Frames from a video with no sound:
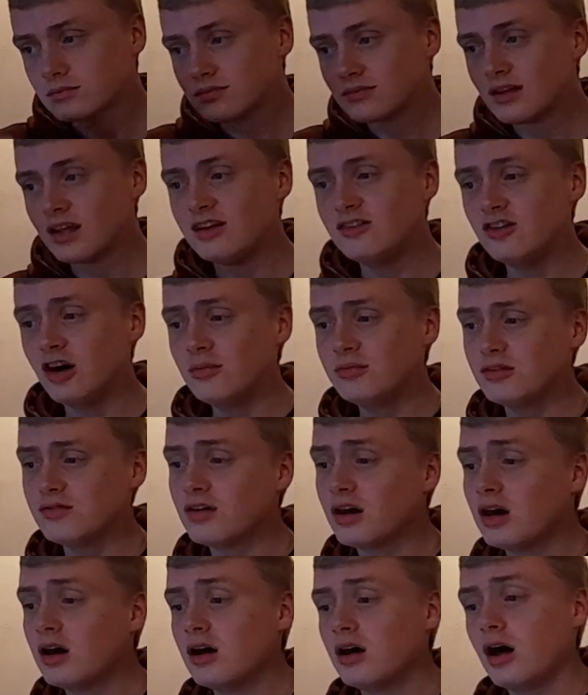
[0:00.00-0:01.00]
In terms of
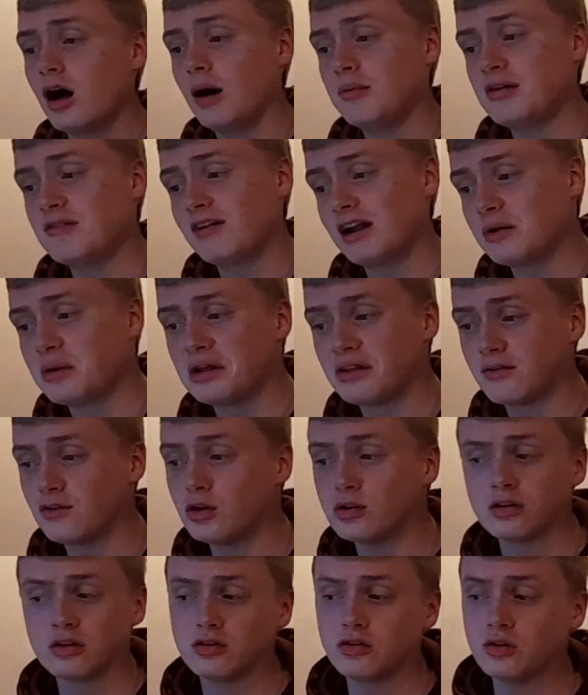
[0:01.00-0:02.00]
evaluate the view
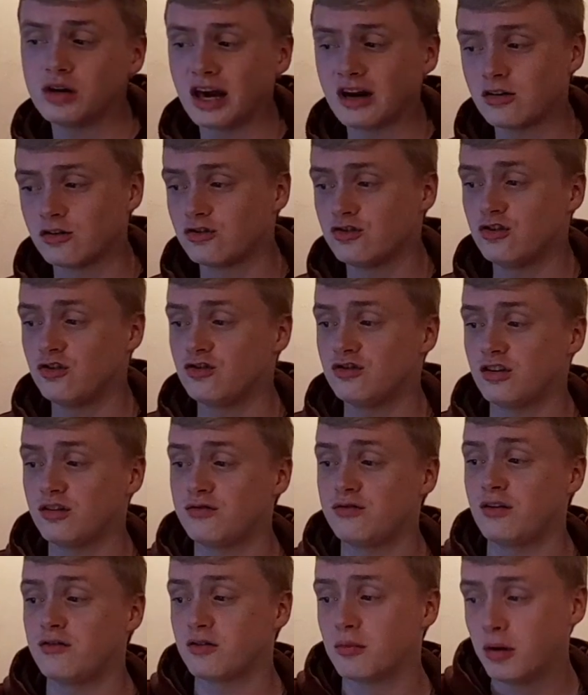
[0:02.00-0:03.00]
that the UK constitution is
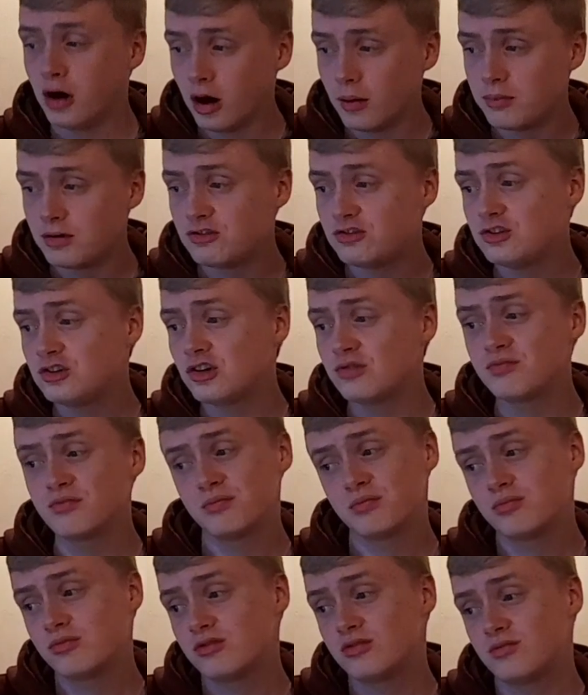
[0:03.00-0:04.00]
fit for purpose, you could
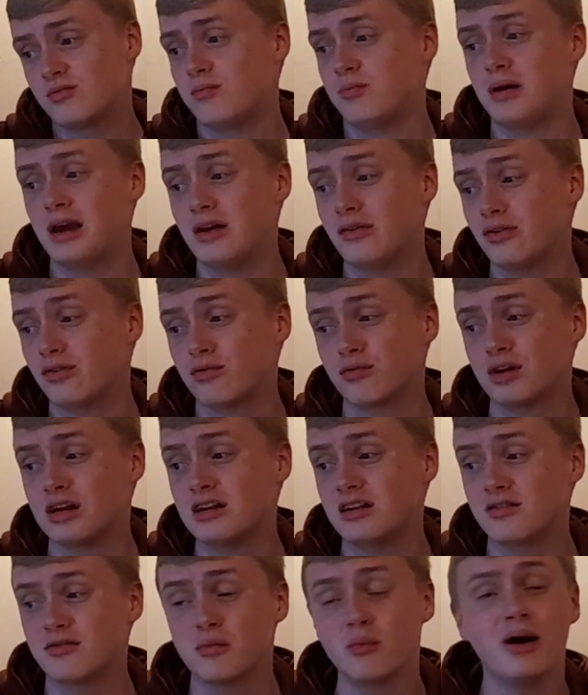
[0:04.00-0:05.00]
pick 3
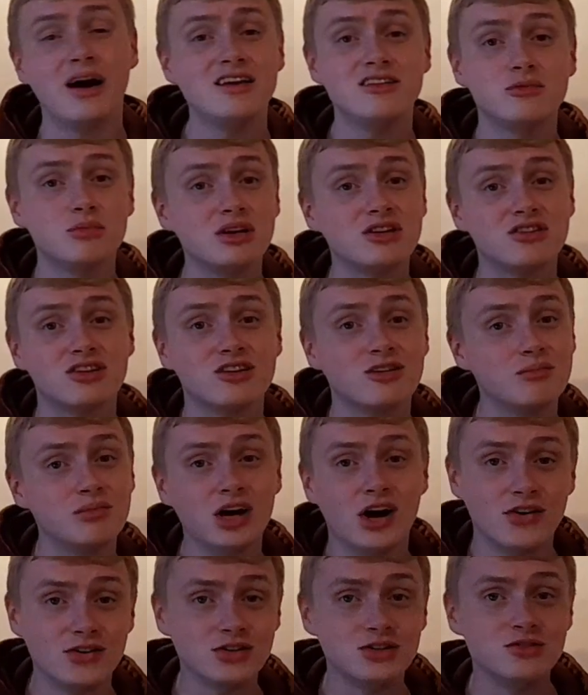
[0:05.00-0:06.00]
different ways in which it can be
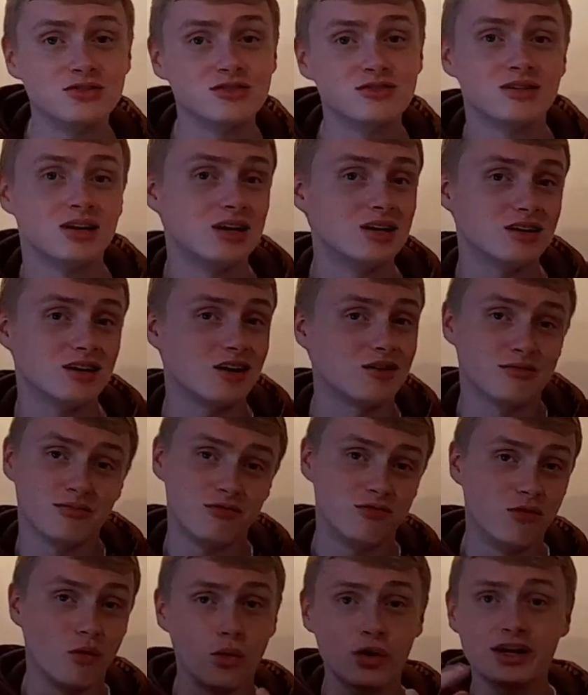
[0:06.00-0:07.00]
argued kind of
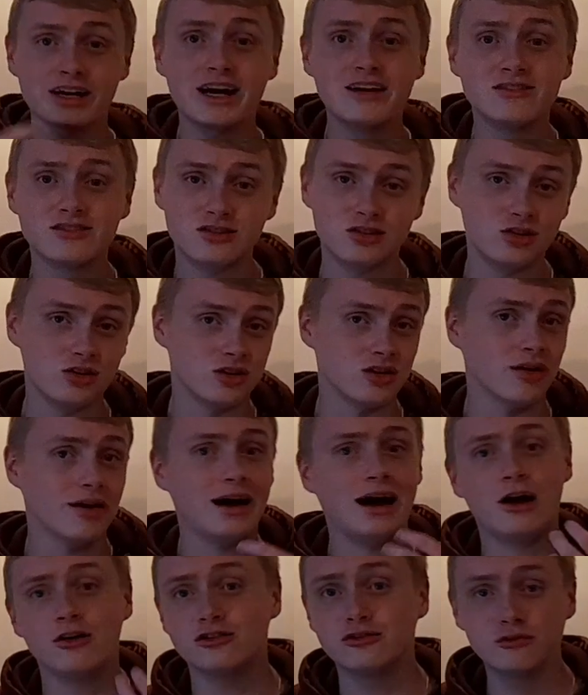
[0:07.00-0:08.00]
for and against. So you could look at
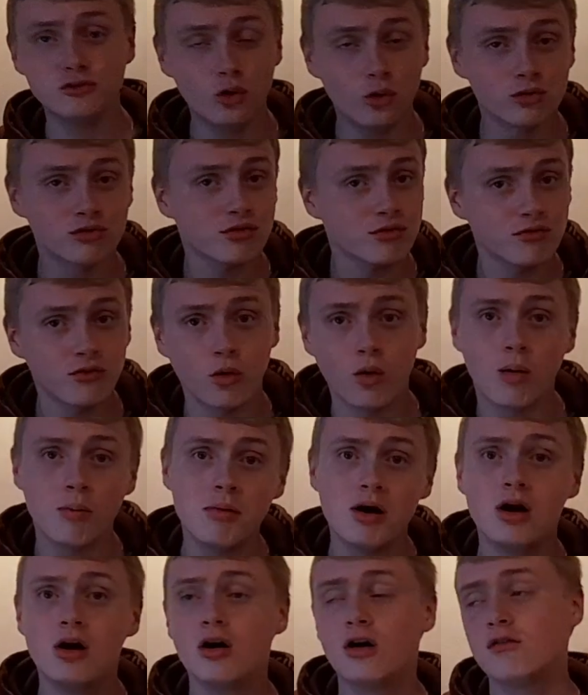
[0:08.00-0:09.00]
House of Lords
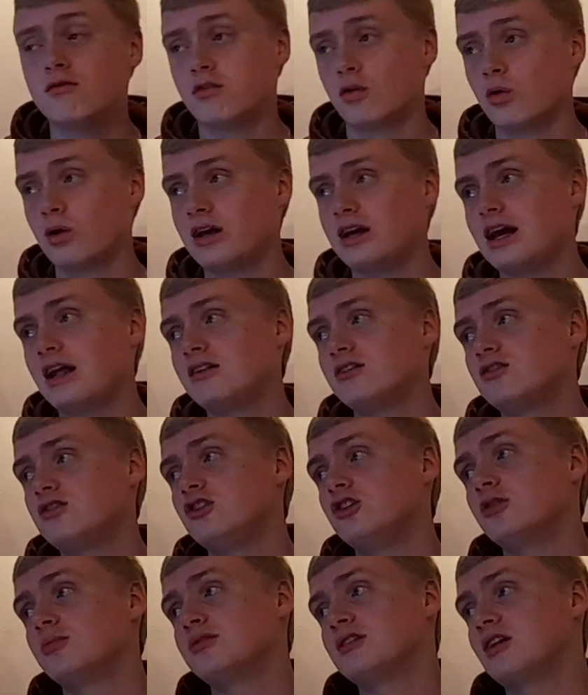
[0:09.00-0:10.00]
reform, for and against. You
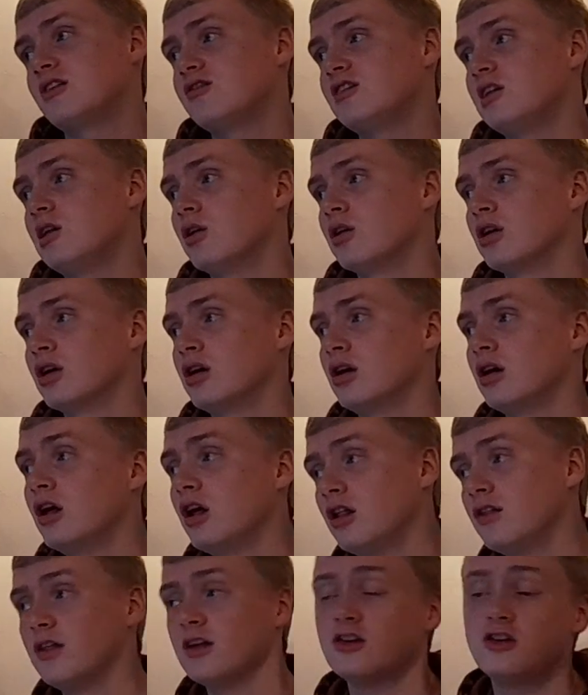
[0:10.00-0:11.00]
could potentially look at
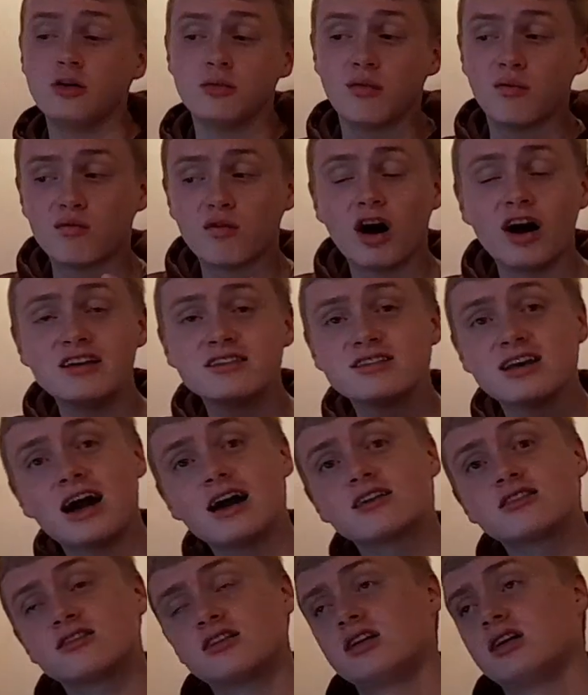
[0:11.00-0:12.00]
the Human Rights
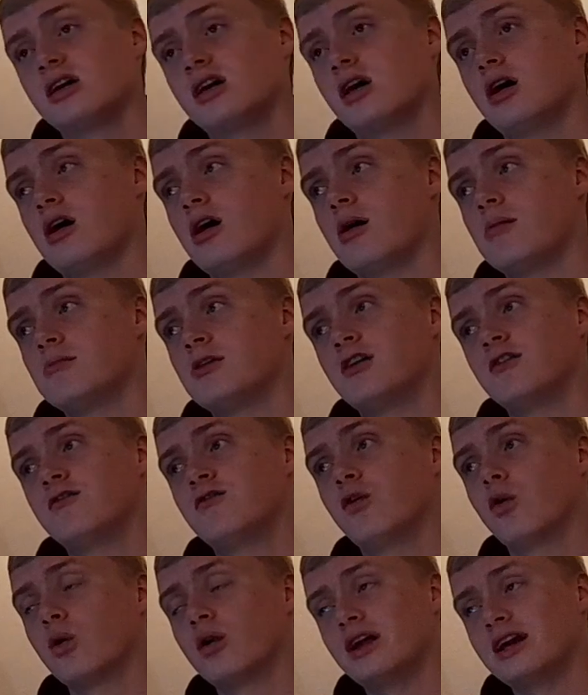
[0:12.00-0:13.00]
Act,
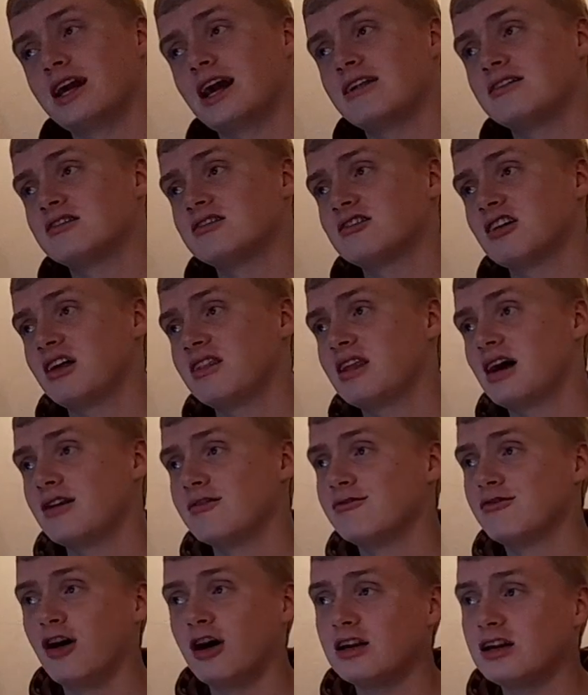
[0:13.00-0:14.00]
for and against. And then
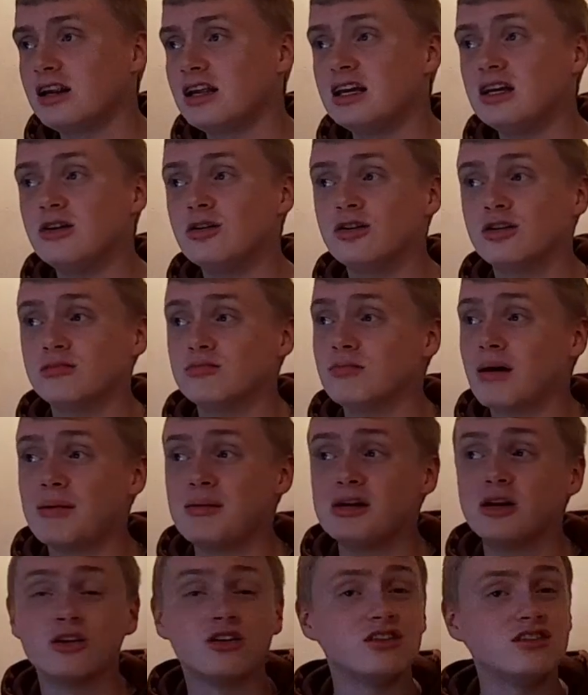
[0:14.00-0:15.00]
finally, you could maybe
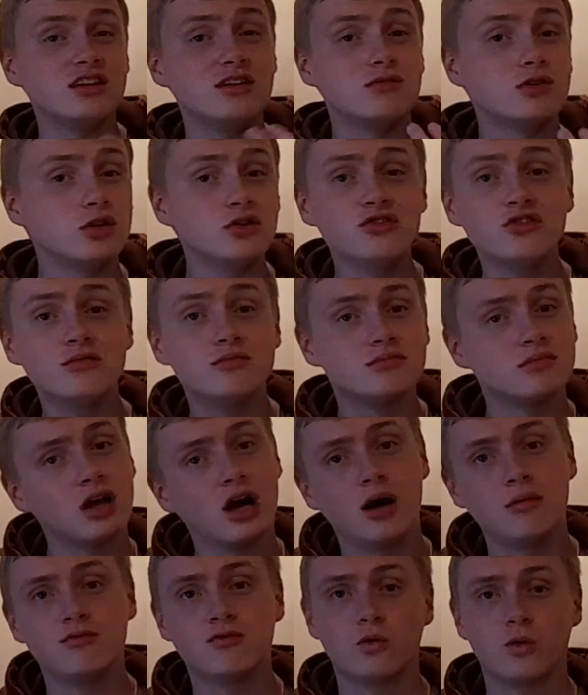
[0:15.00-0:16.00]
look at devolution,
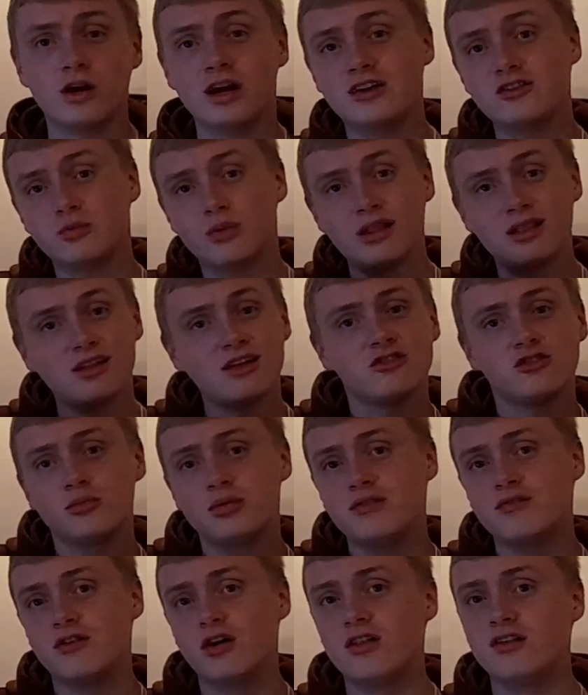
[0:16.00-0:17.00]
for and against, whether there should
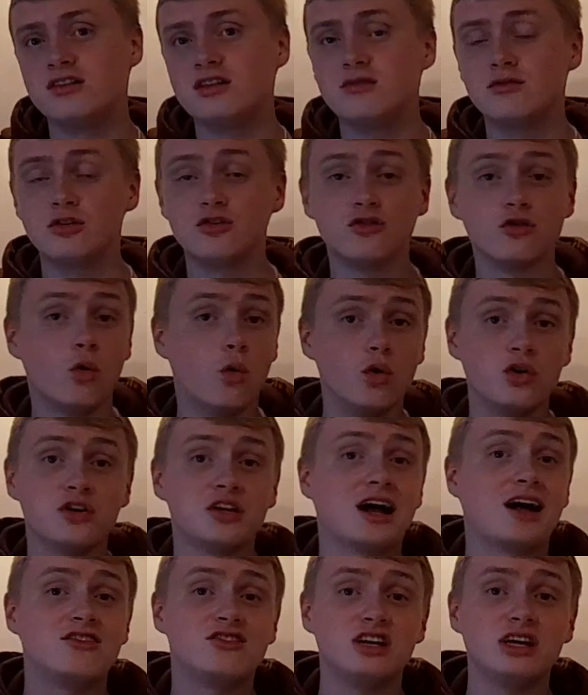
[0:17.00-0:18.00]
be further devolution, or you could
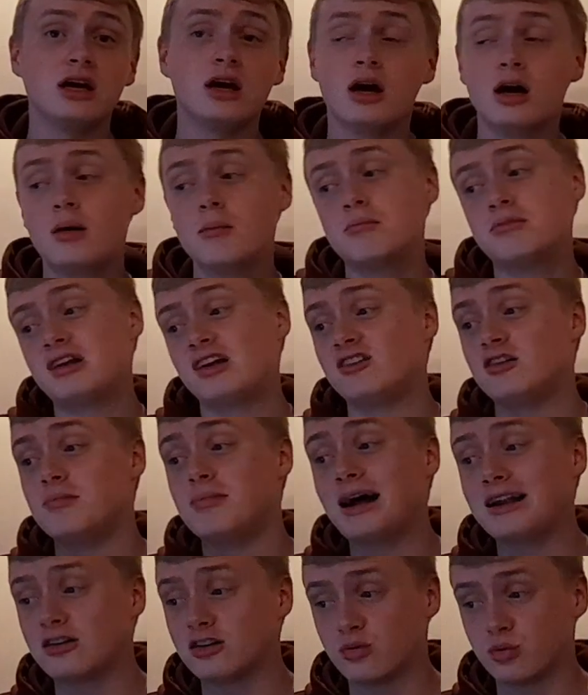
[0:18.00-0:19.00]
actually, potentially
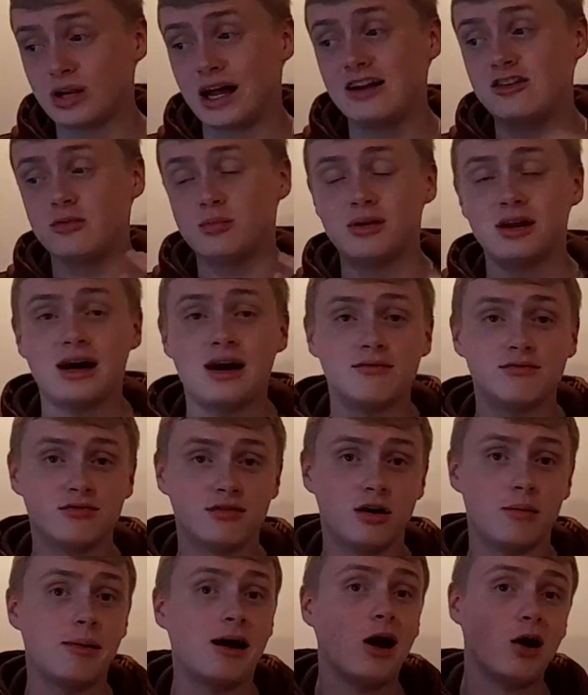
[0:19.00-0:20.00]
better, could actually have
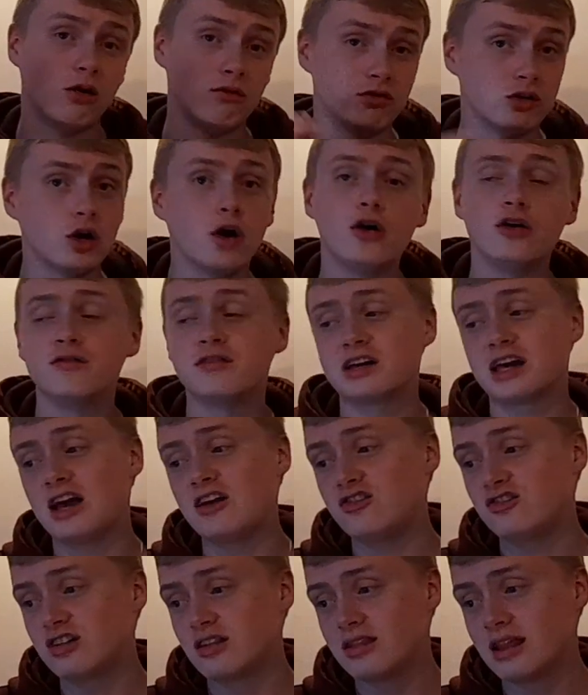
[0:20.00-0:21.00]
a paragraph on
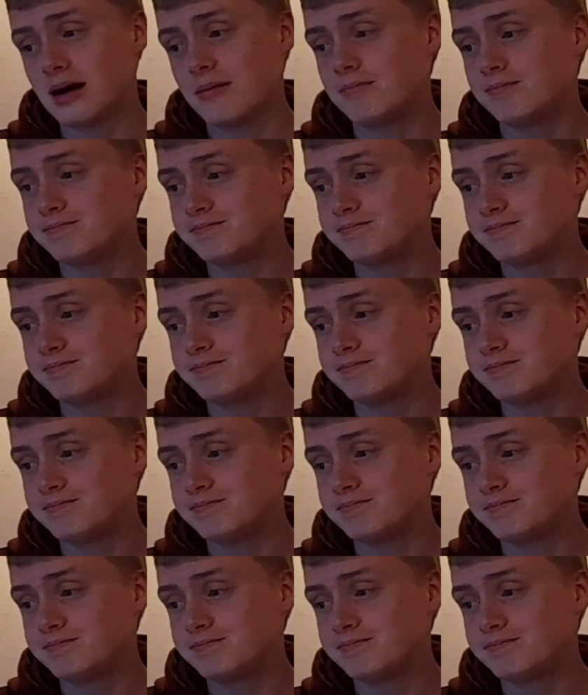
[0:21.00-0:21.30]
codification in that.